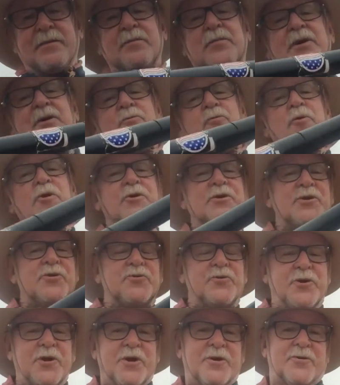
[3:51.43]
But where do
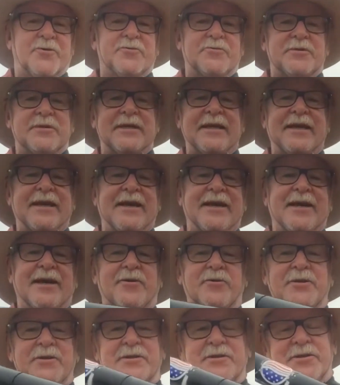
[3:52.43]
you go to get
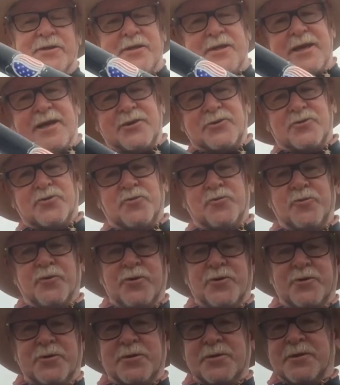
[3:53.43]
out into the natural
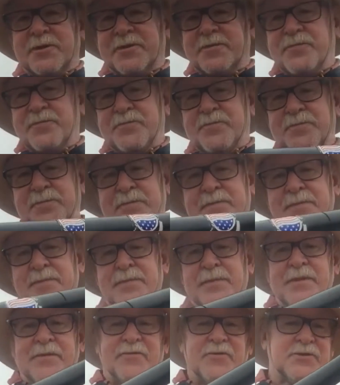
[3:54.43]
world?
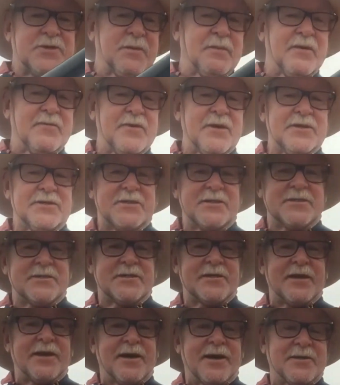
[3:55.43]
For some of us,
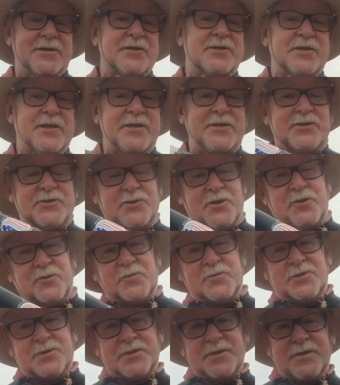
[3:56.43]
it's on the ski
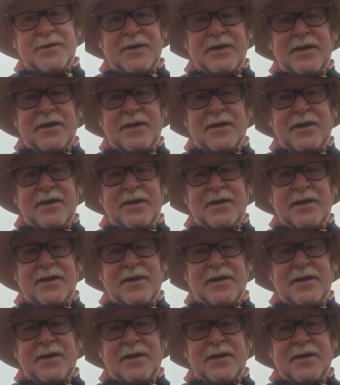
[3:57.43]
slopes.